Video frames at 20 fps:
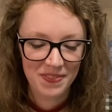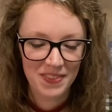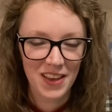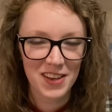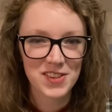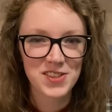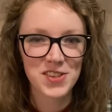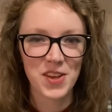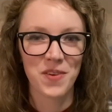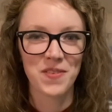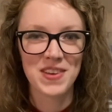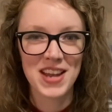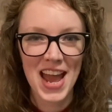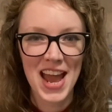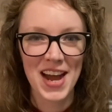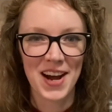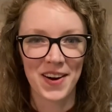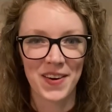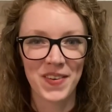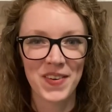So
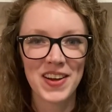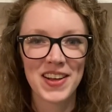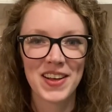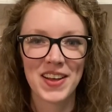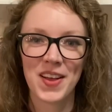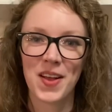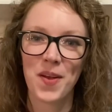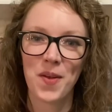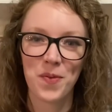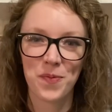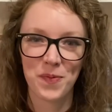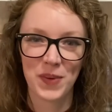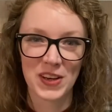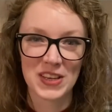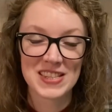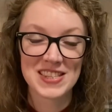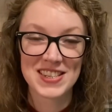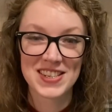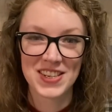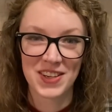now,
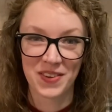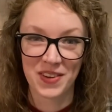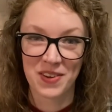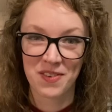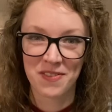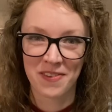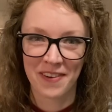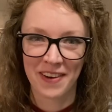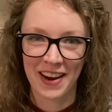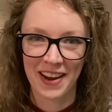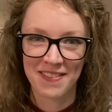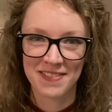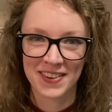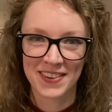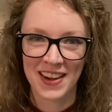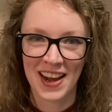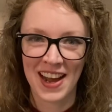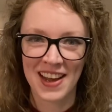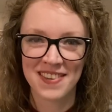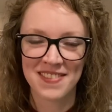books 2 and 4 have
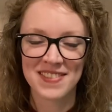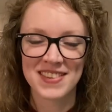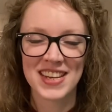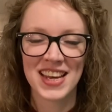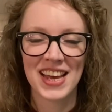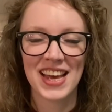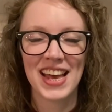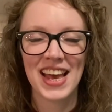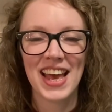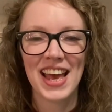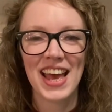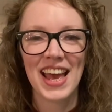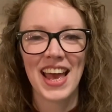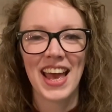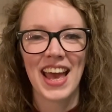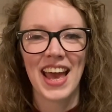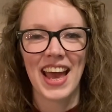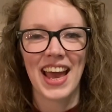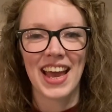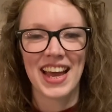arrived.
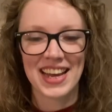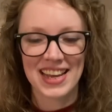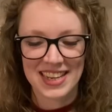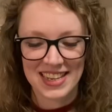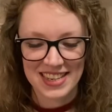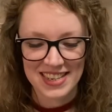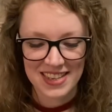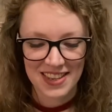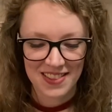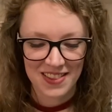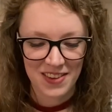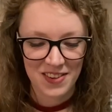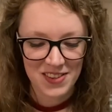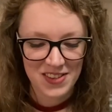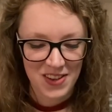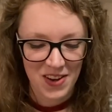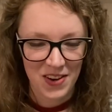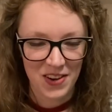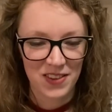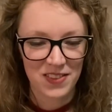And those
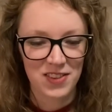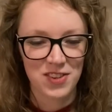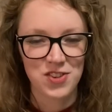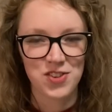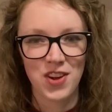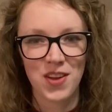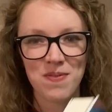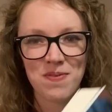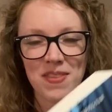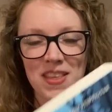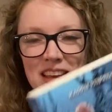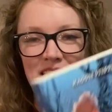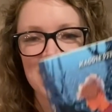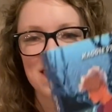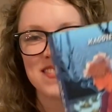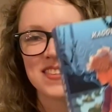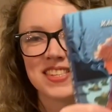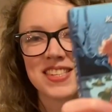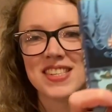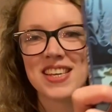are The Dream
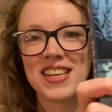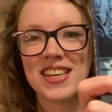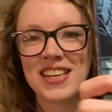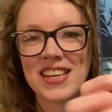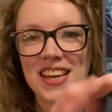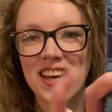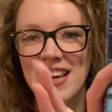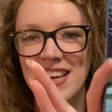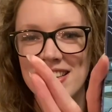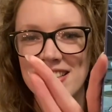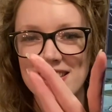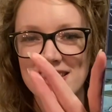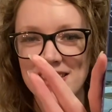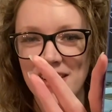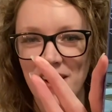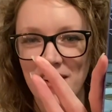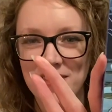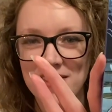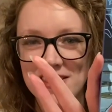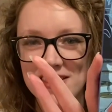Thieves. So
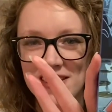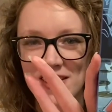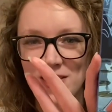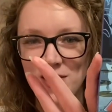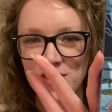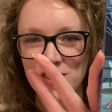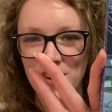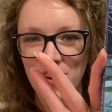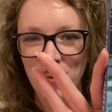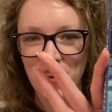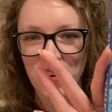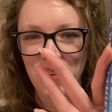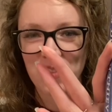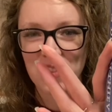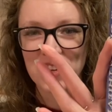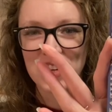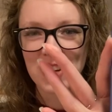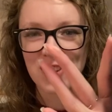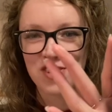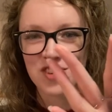I'm just going to show you the
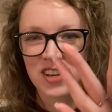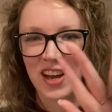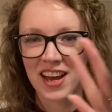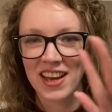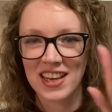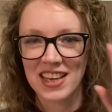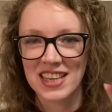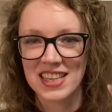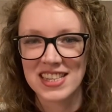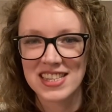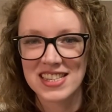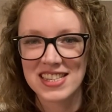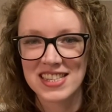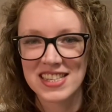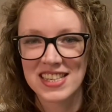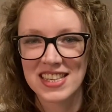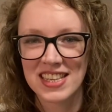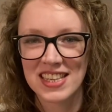dust jackets.